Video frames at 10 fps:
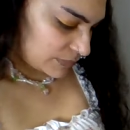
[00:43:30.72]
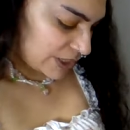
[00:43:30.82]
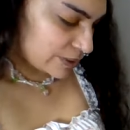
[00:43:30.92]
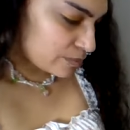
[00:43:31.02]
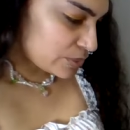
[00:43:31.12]

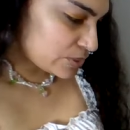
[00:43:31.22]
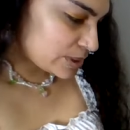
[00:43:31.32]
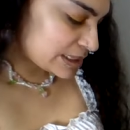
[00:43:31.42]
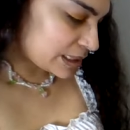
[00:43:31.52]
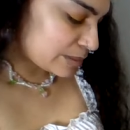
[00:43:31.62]
And the
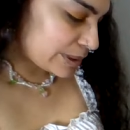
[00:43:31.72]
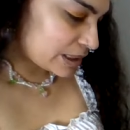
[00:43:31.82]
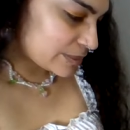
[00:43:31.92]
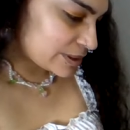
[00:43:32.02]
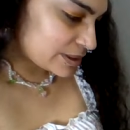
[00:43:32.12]
moon is on the
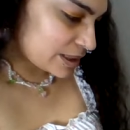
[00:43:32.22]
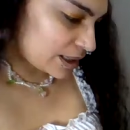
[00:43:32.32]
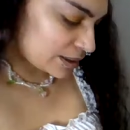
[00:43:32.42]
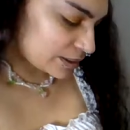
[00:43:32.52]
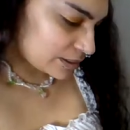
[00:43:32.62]
bottom of the
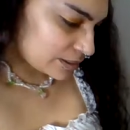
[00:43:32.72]
deck.